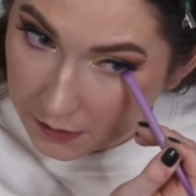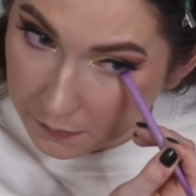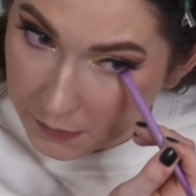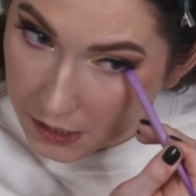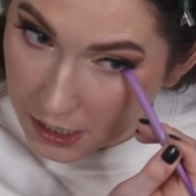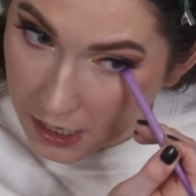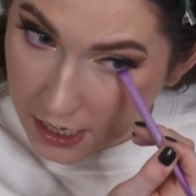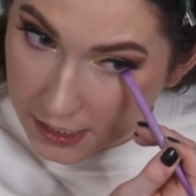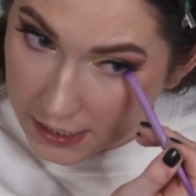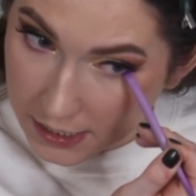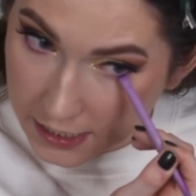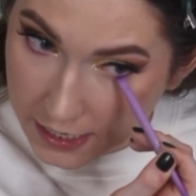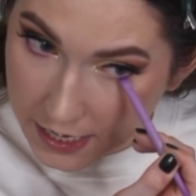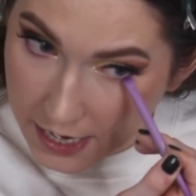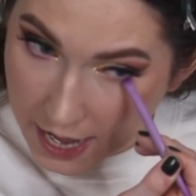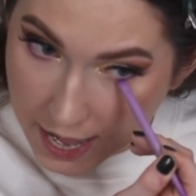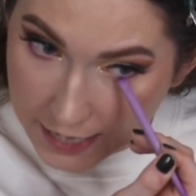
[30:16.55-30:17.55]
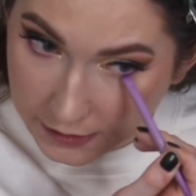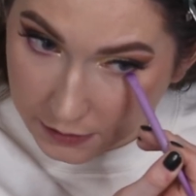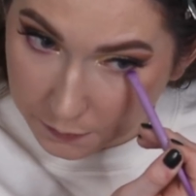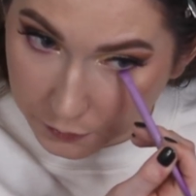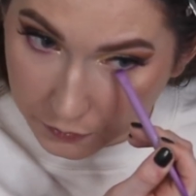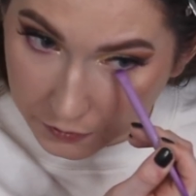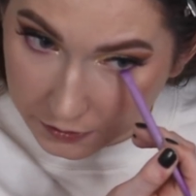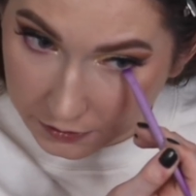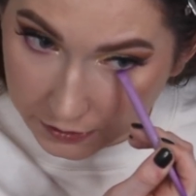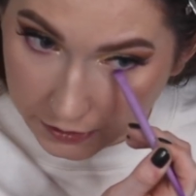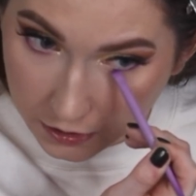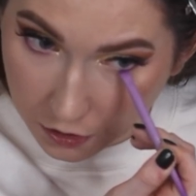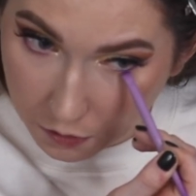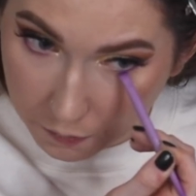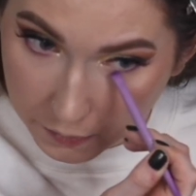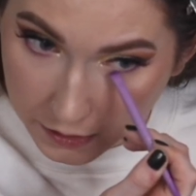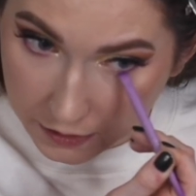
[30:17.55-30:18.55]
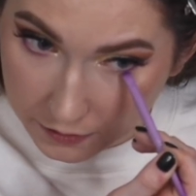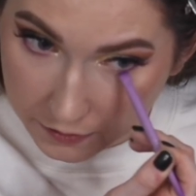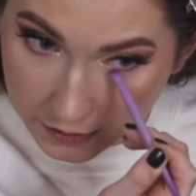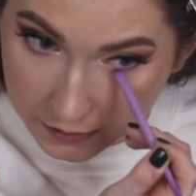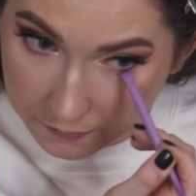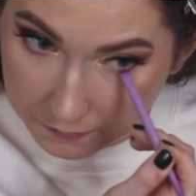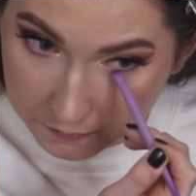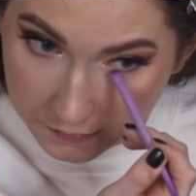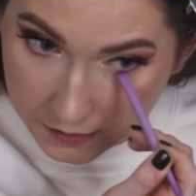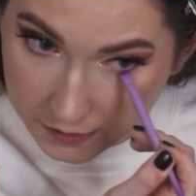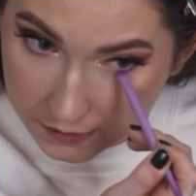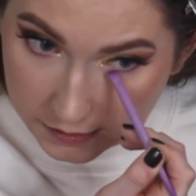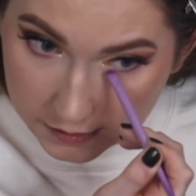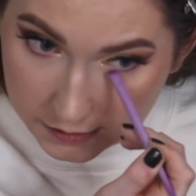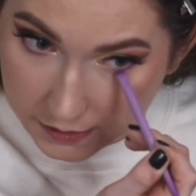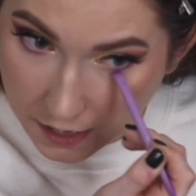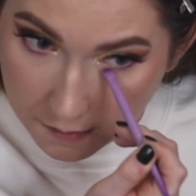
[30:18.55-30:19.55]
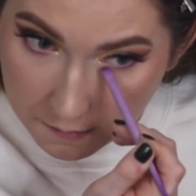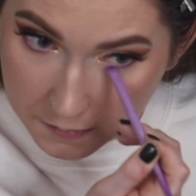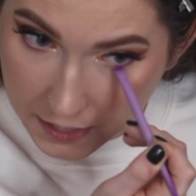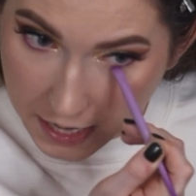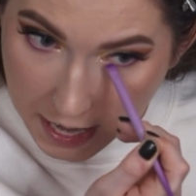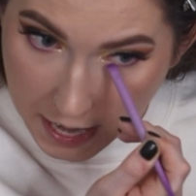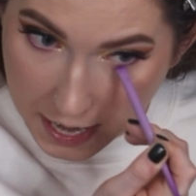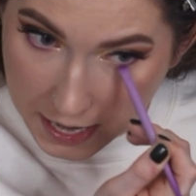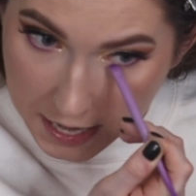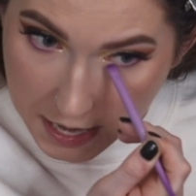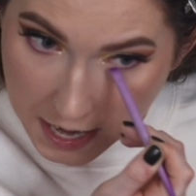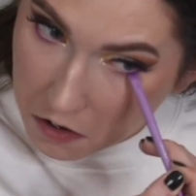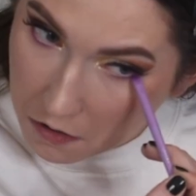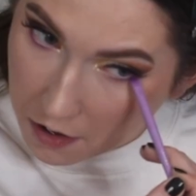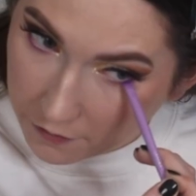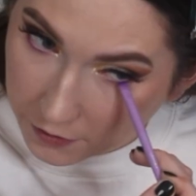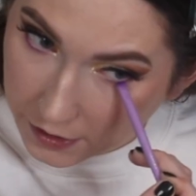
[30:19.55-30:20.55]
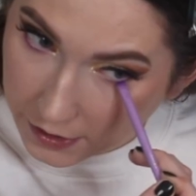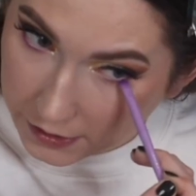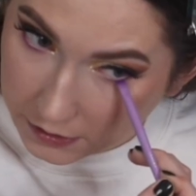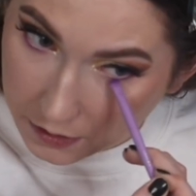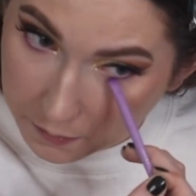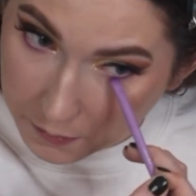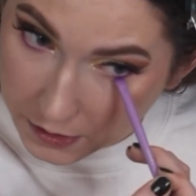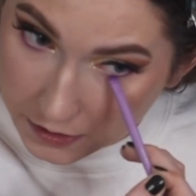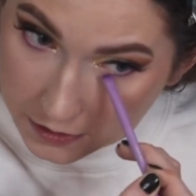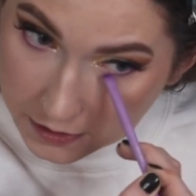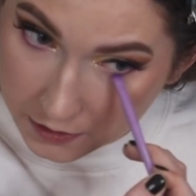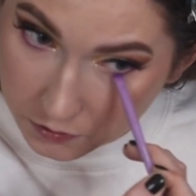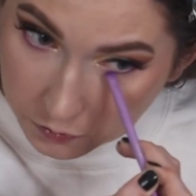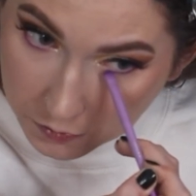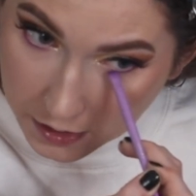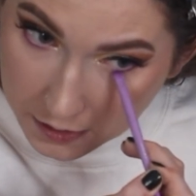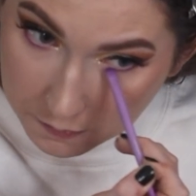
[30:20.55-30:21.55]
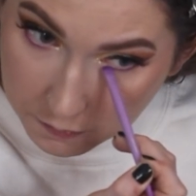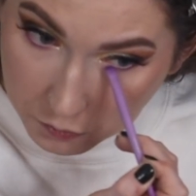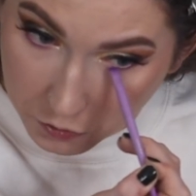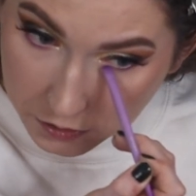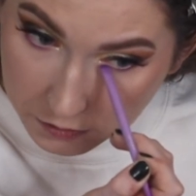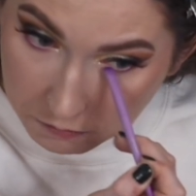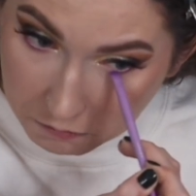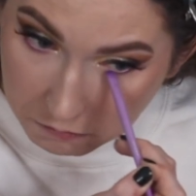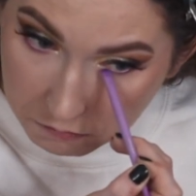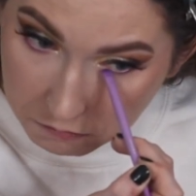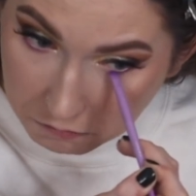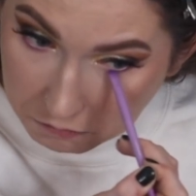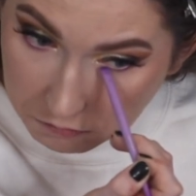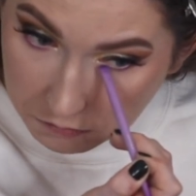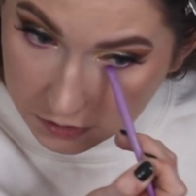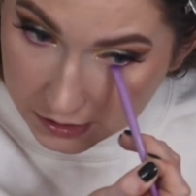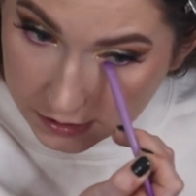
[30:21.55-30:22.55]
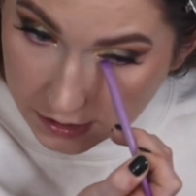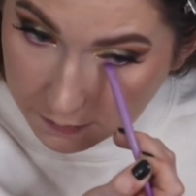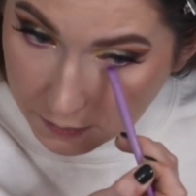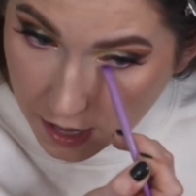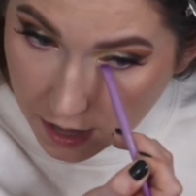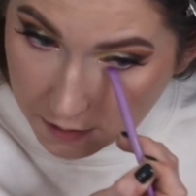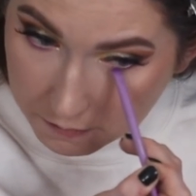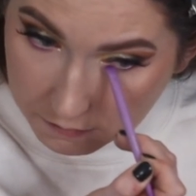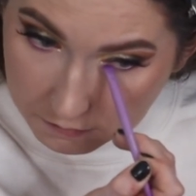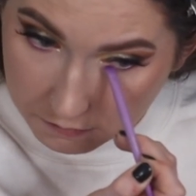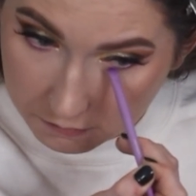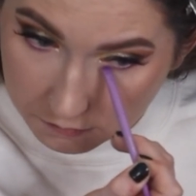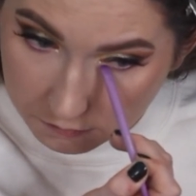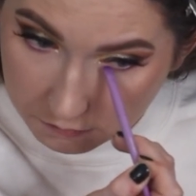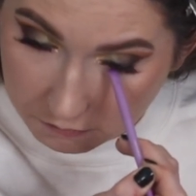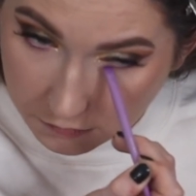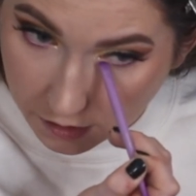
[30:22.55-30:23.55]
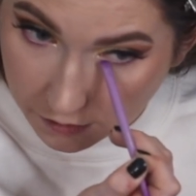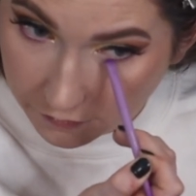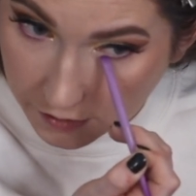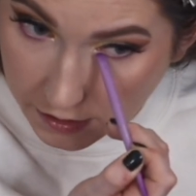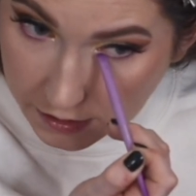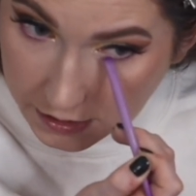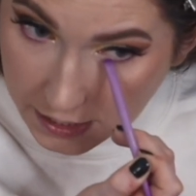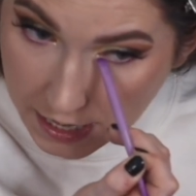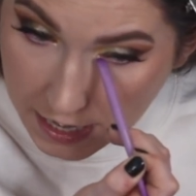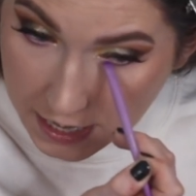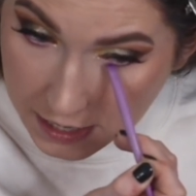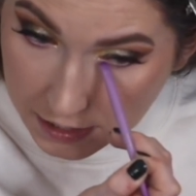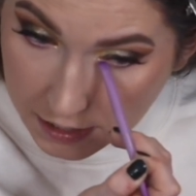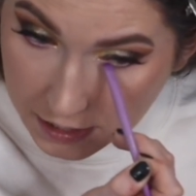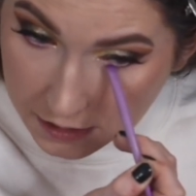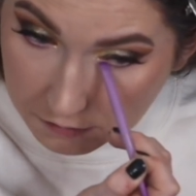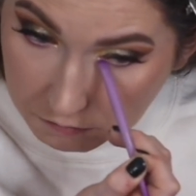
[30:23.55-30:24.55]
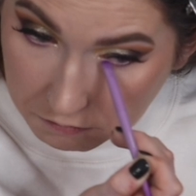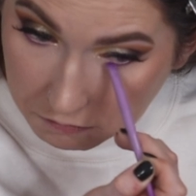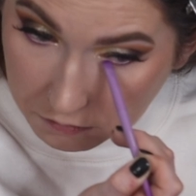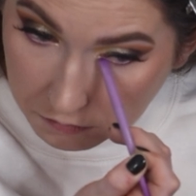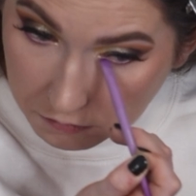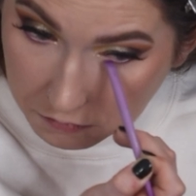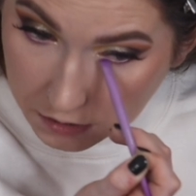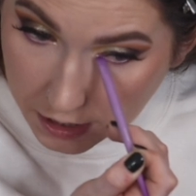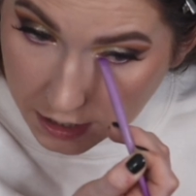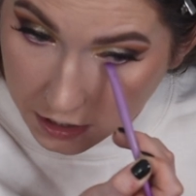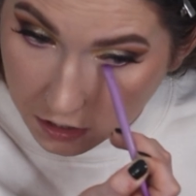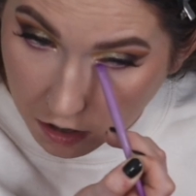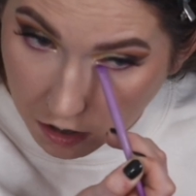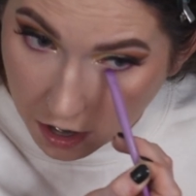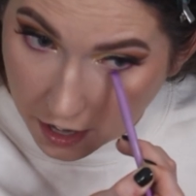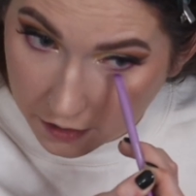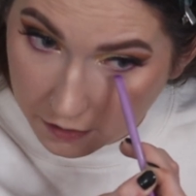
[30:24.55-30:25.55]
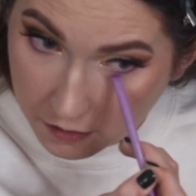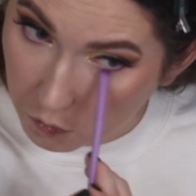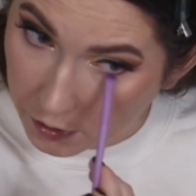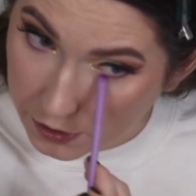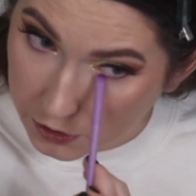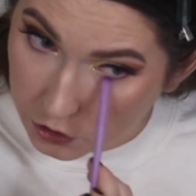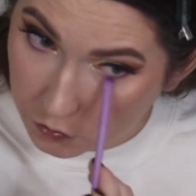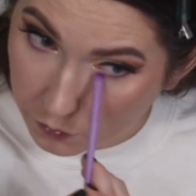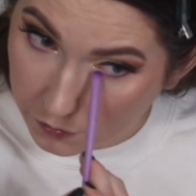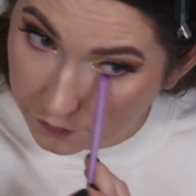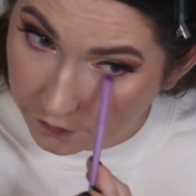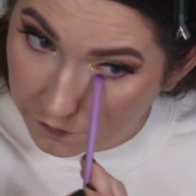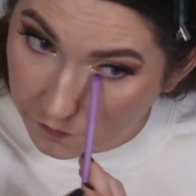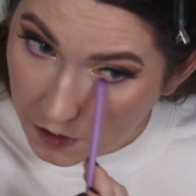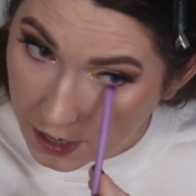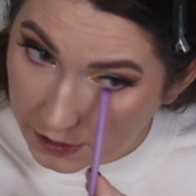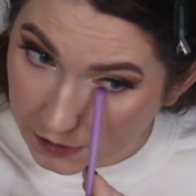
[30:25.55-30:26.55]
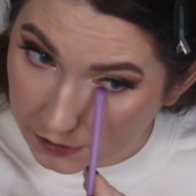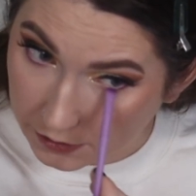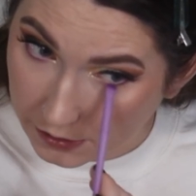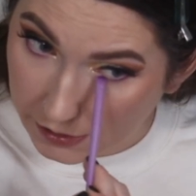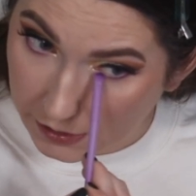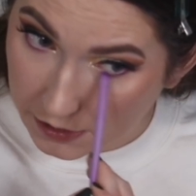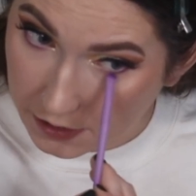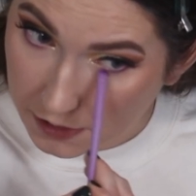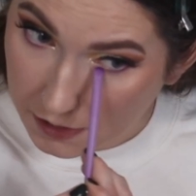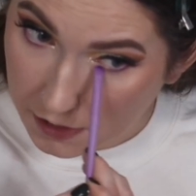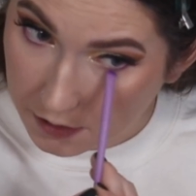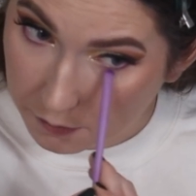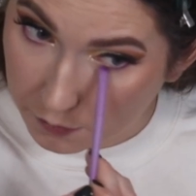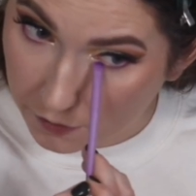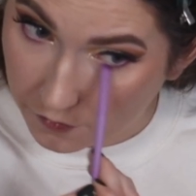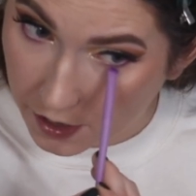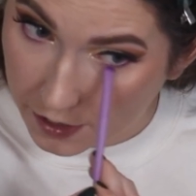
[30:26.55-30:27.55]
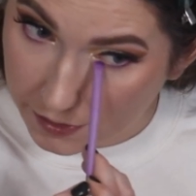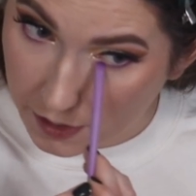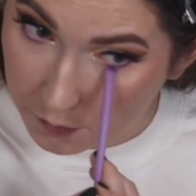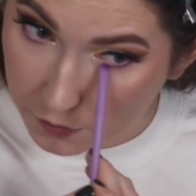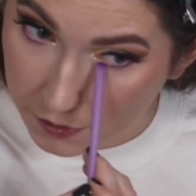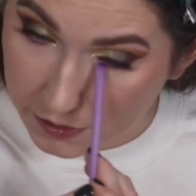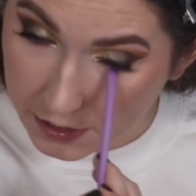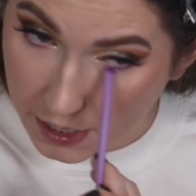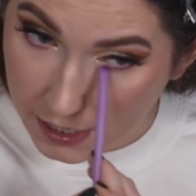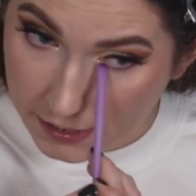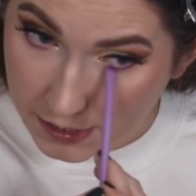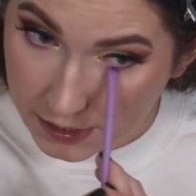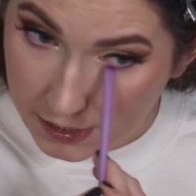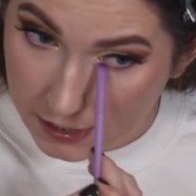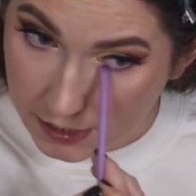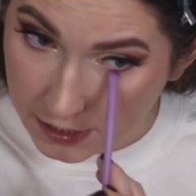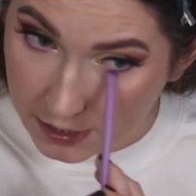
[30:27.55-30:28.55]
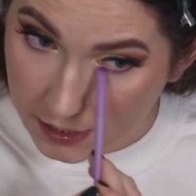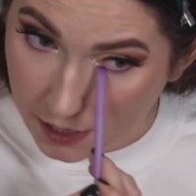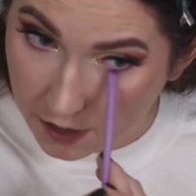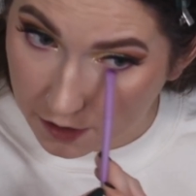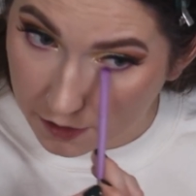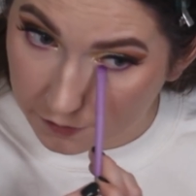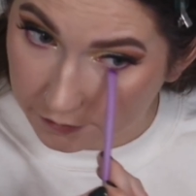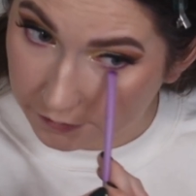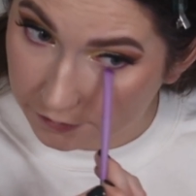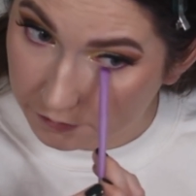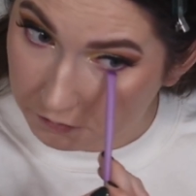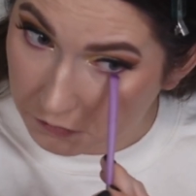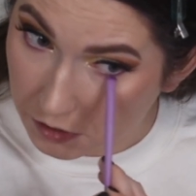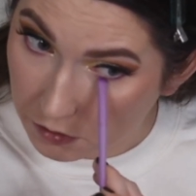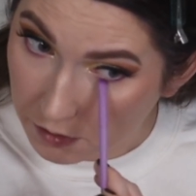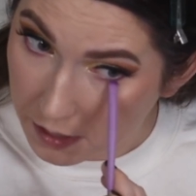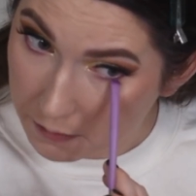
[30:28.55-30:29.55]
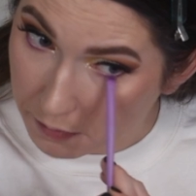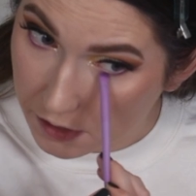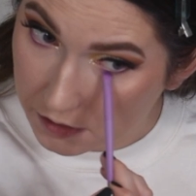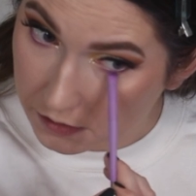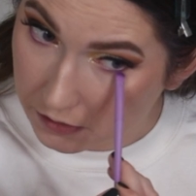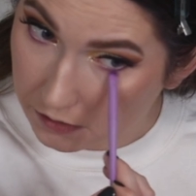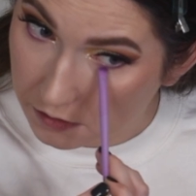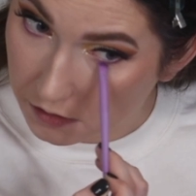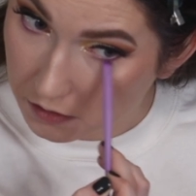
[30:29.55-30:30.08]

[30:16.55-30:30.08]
had been desperately hoping that someday, whoever had committed this rape would slip up, offend again, and get caught, which would finally provide them with the identity of their rapist.